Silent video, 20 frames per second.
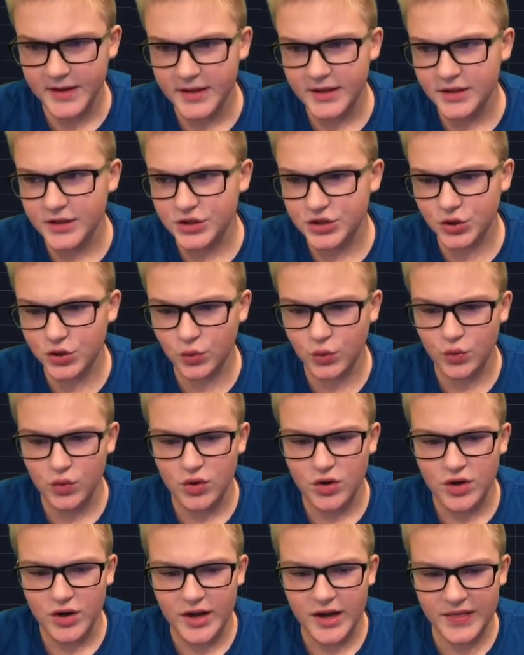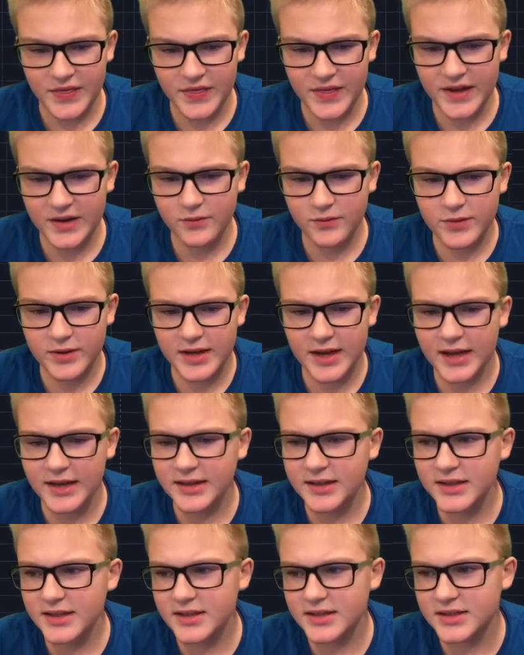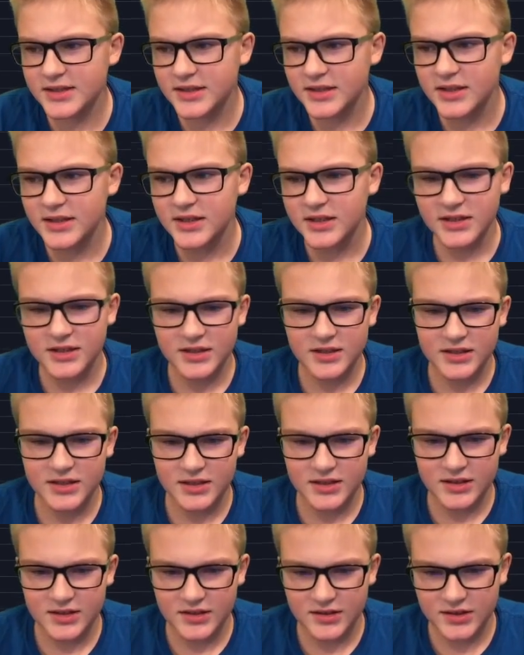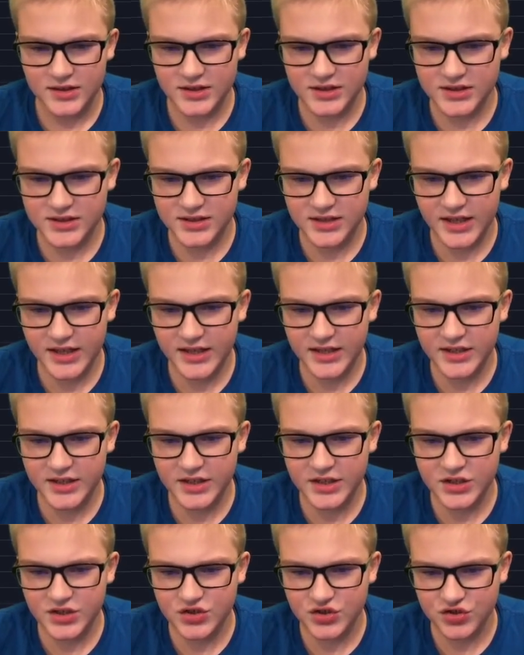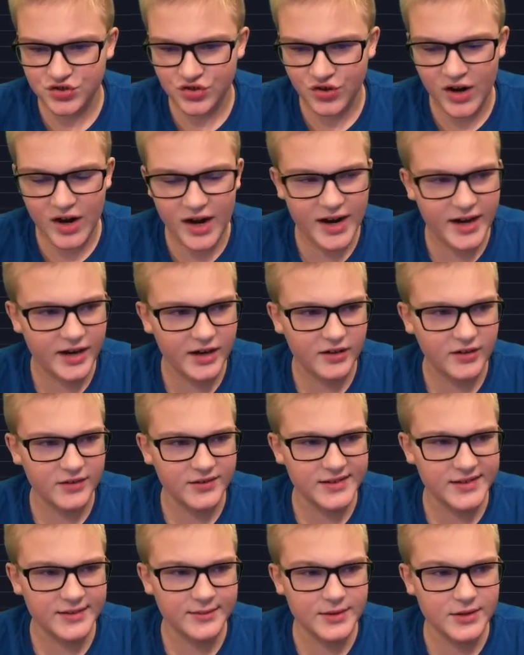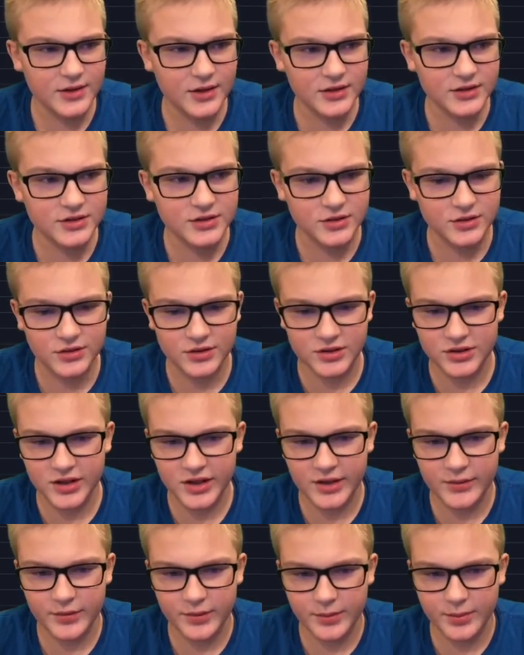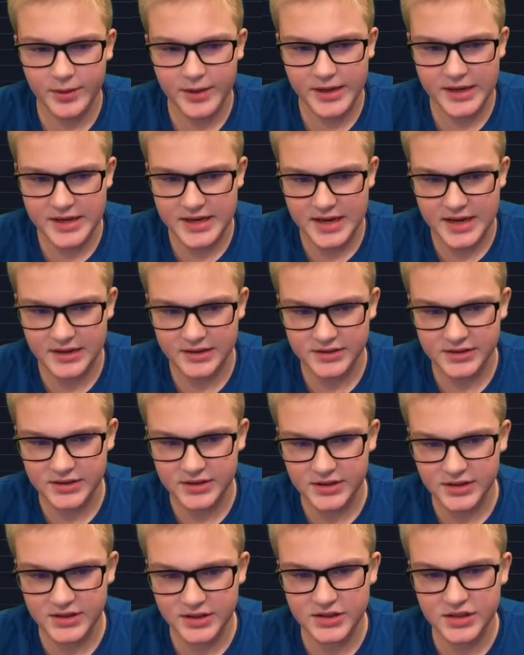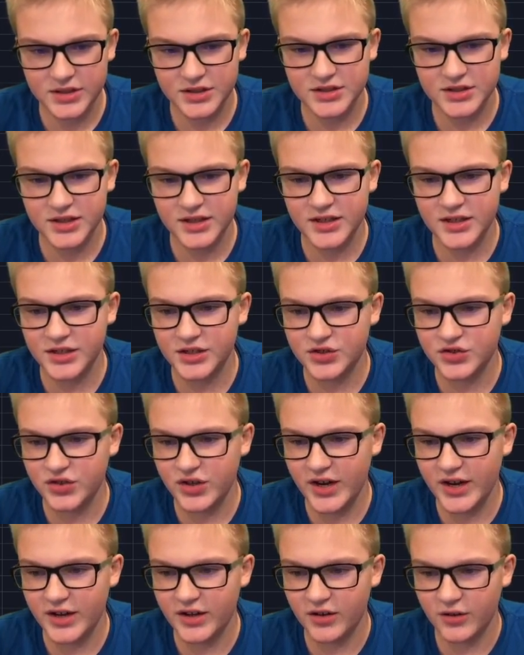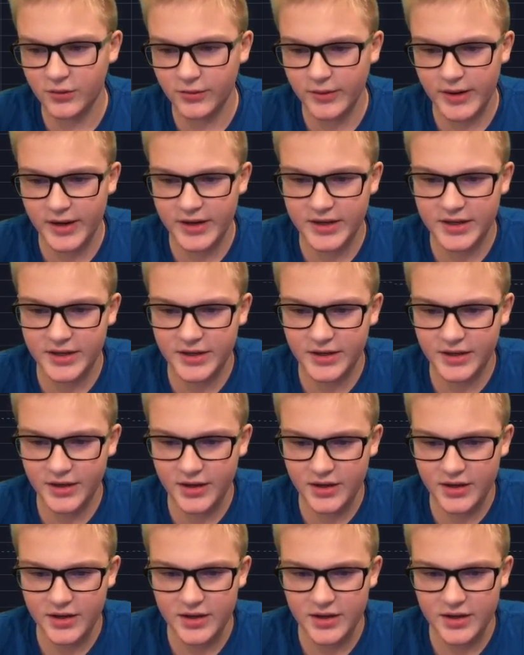So, and then we had this ascending triangle that we also look like we're breaking out. See this ascending triangle right here?